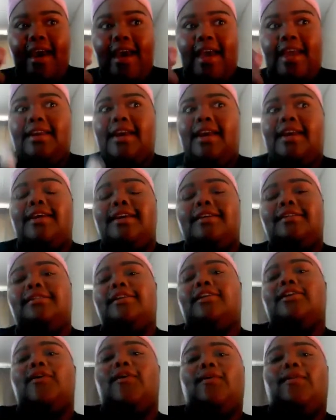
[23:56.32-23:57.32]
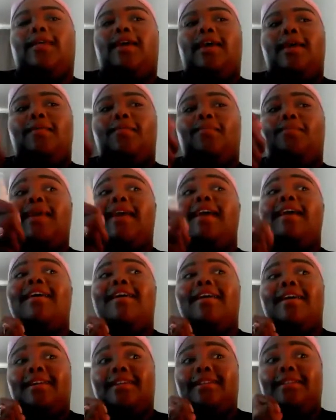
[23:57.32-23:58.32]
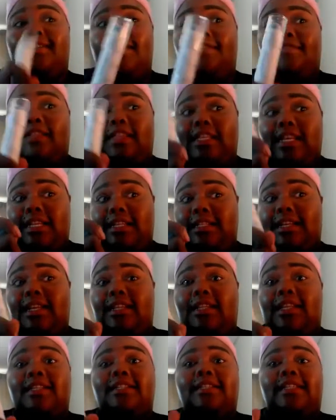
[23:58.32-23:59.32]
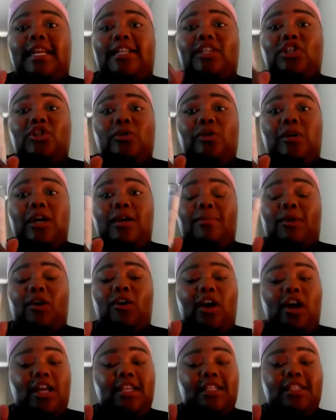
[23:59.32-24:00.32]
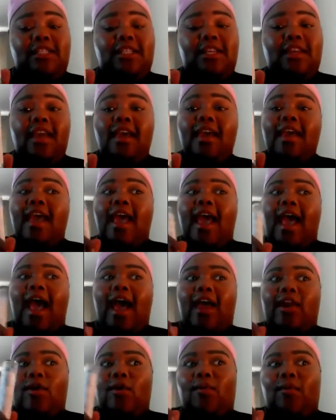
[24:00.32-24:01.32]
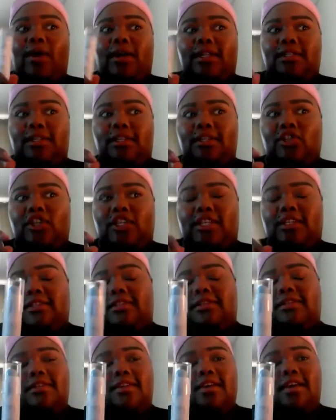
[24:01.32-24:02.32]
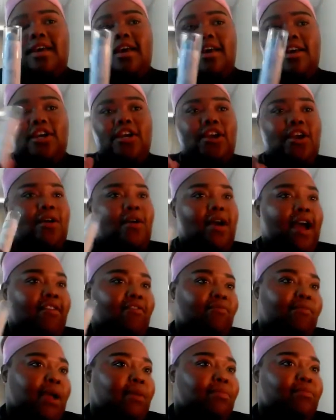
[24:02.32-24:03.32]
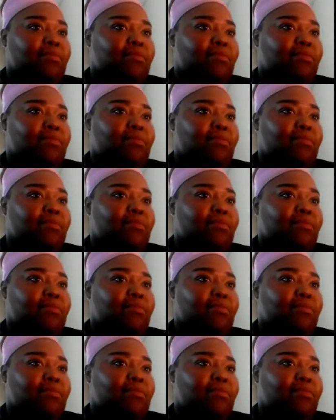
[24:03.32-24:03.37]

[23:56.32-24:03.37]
at 99 cent only because of things like this that you come across. I don't want to just, you know, have my